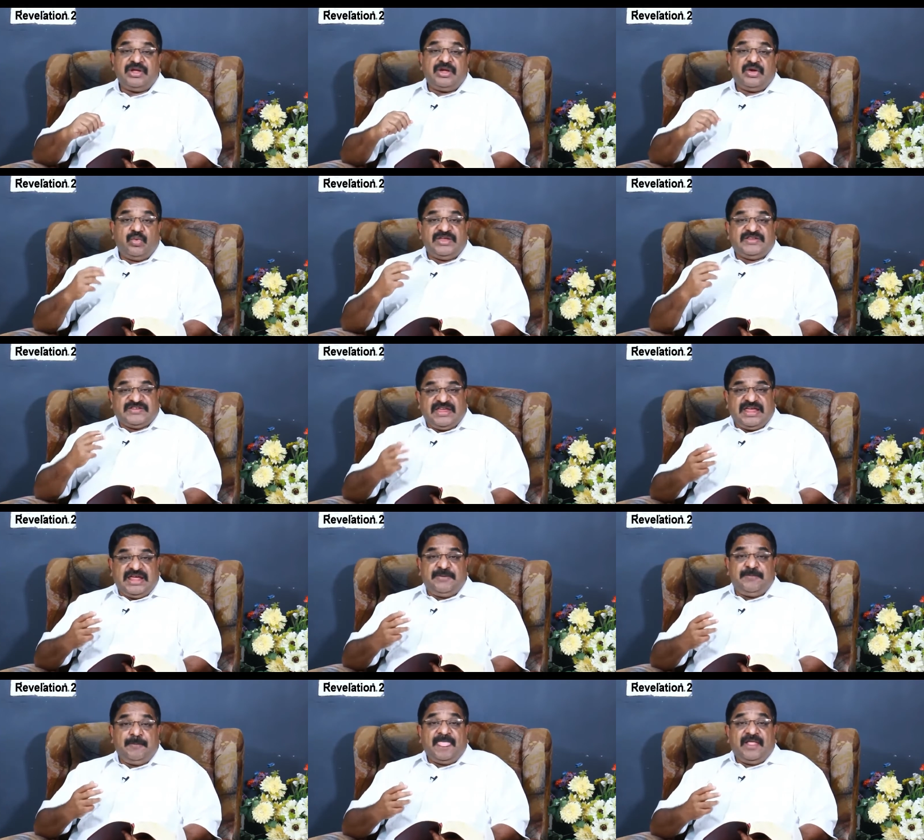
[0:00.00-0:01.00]
we see
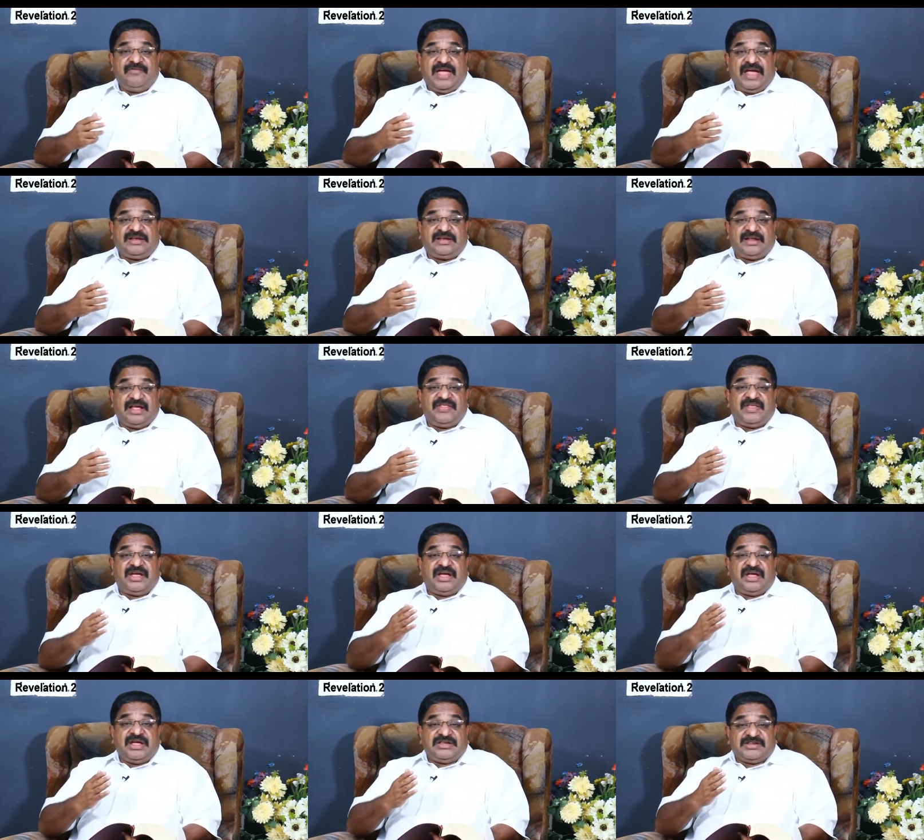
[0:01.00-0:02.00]
that
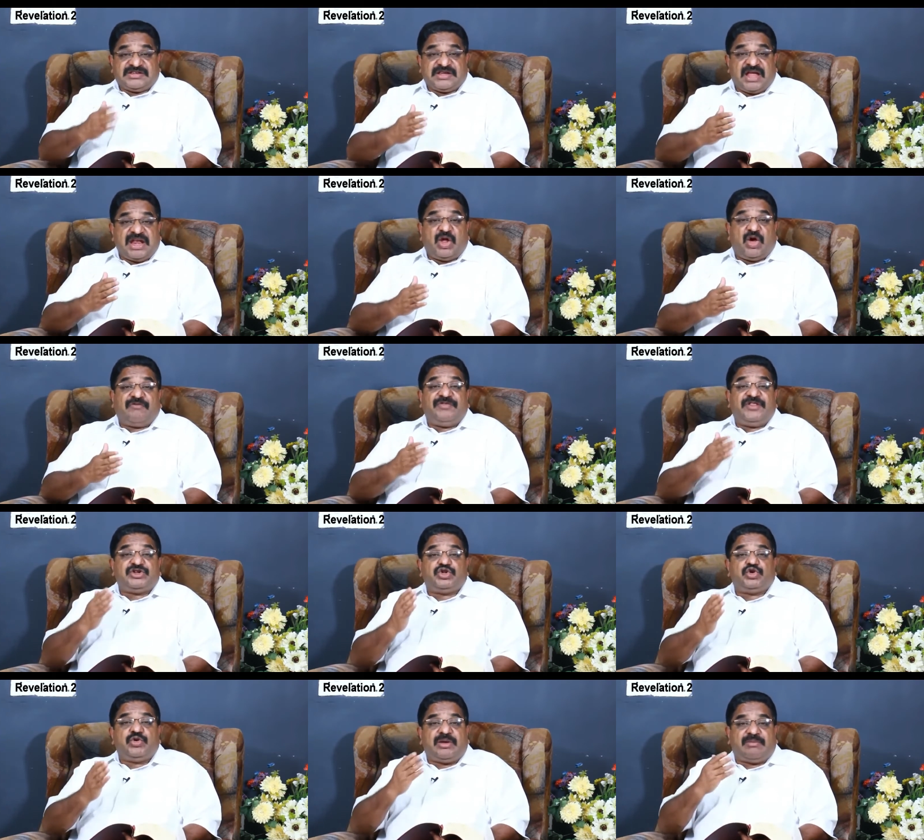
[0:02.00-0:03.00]
the son of the
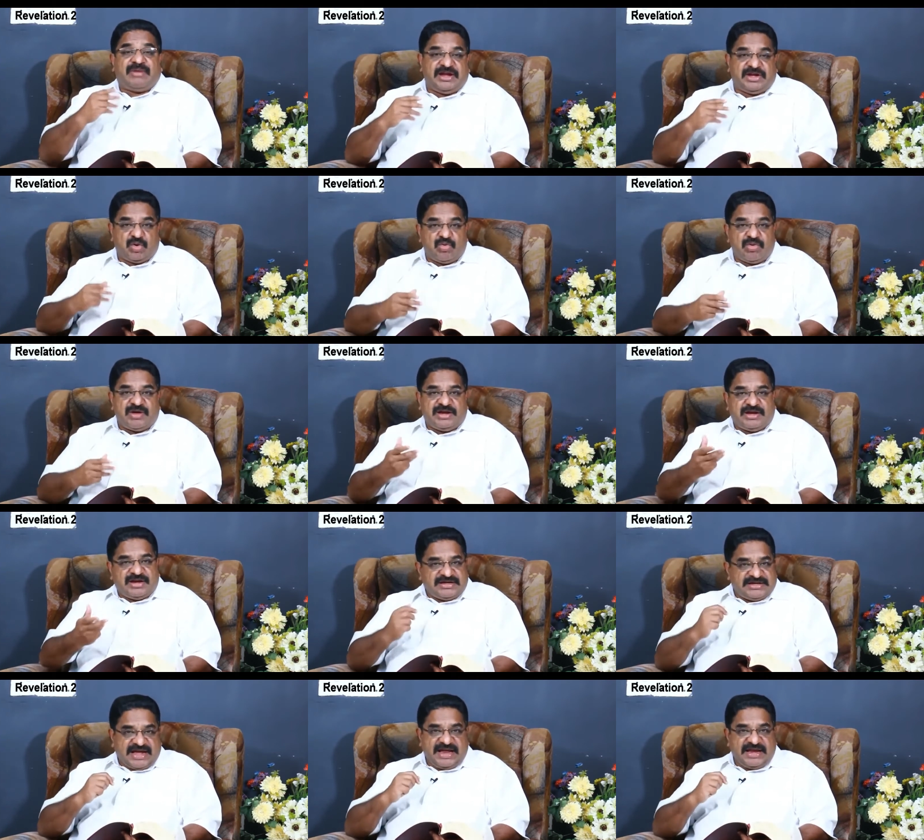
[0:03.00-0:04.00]
Shunammite woman
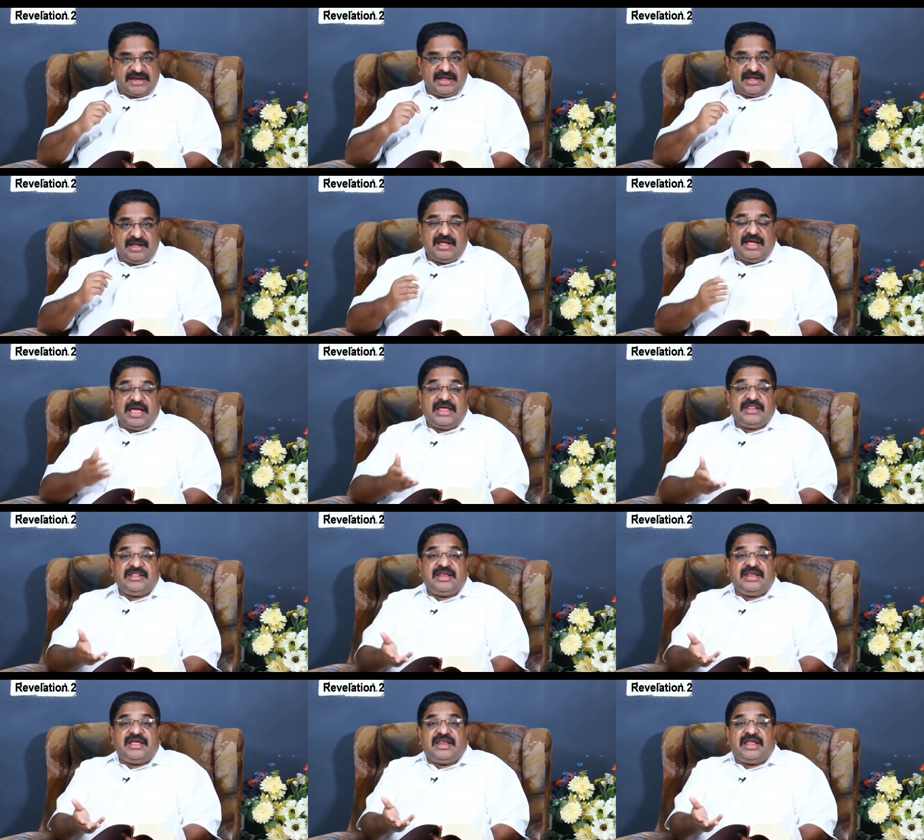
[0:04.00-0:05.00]
died, and
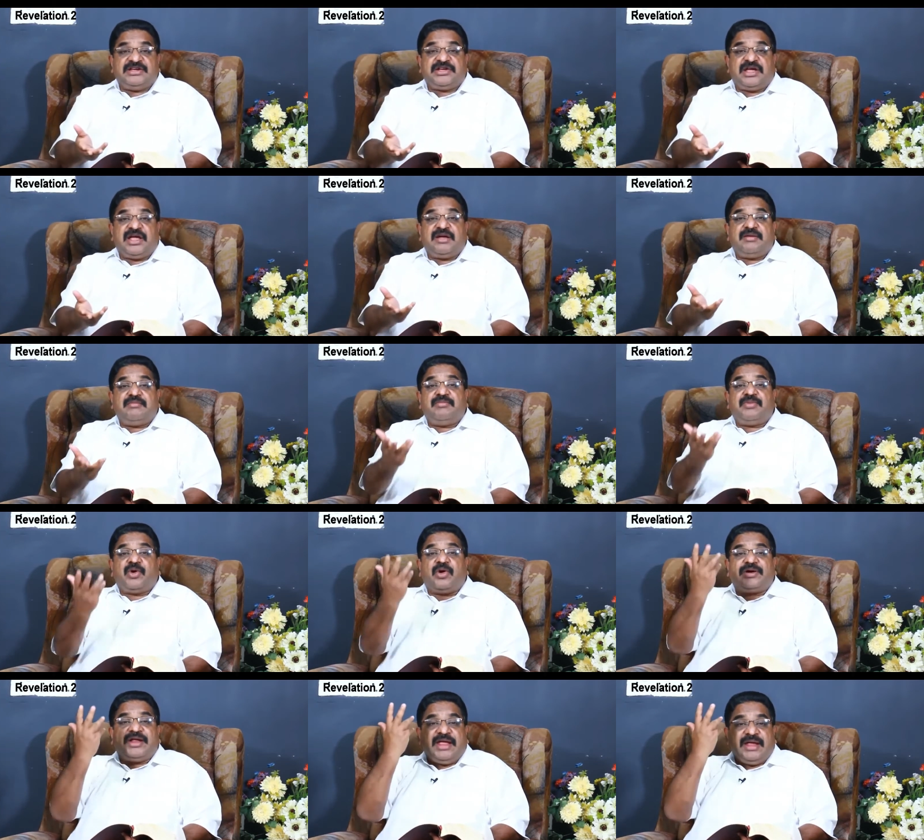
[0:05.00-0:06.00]
then Elisha
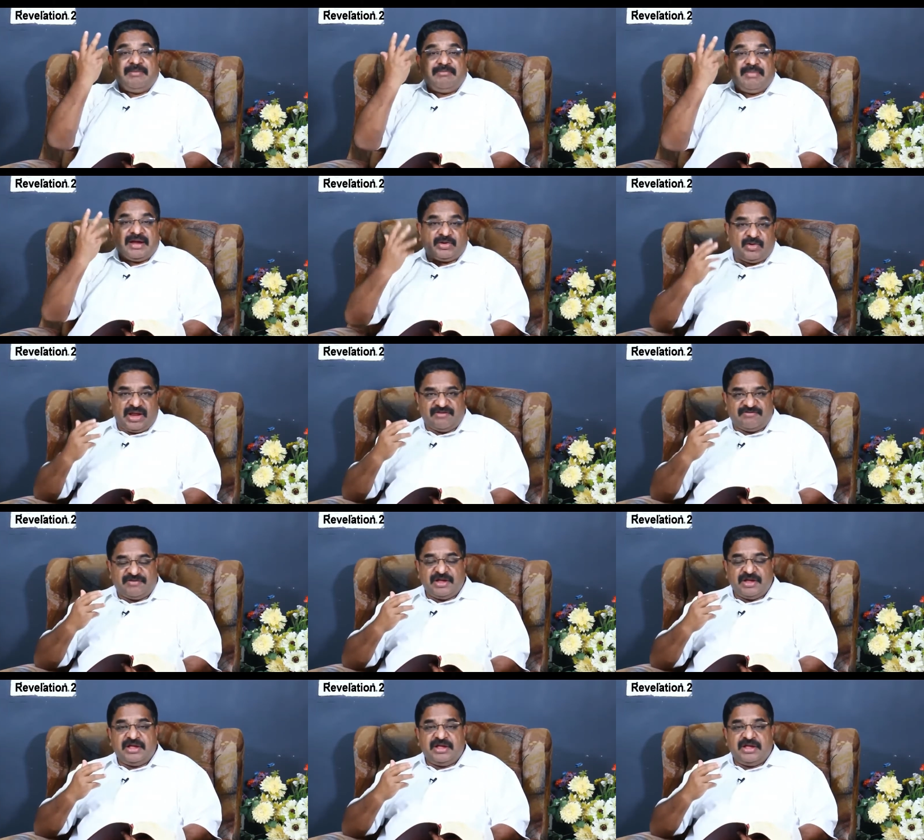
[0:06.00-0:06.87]
brought him back to life.